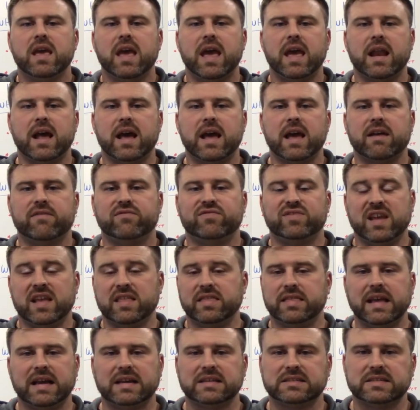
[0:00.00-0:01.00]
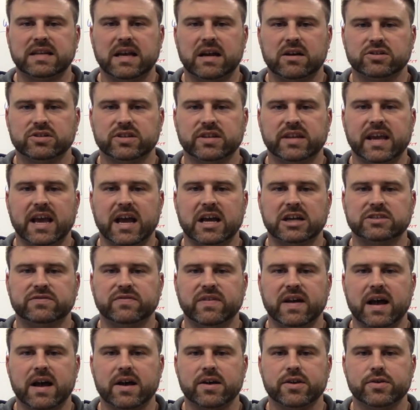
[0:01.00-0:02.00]
and I have $10,000 in cash
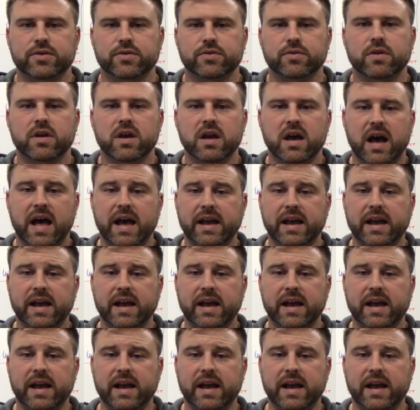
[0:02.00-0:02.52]
value?